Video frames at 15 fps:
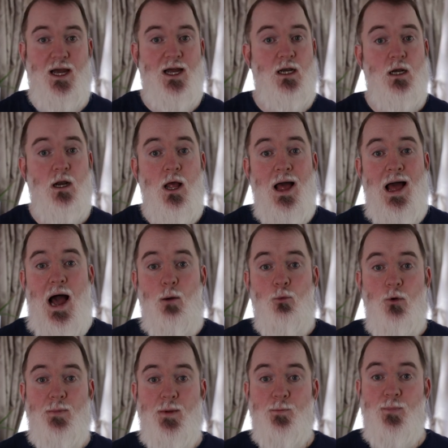and I
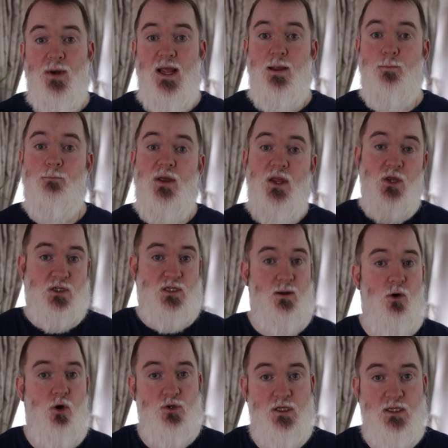will be playing videos
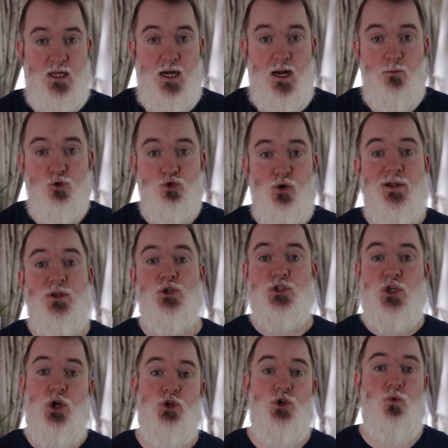about it, and I will try to
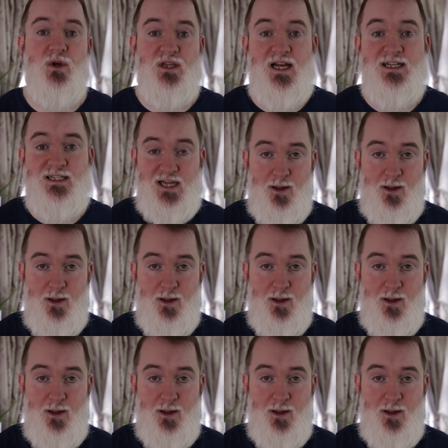show you what has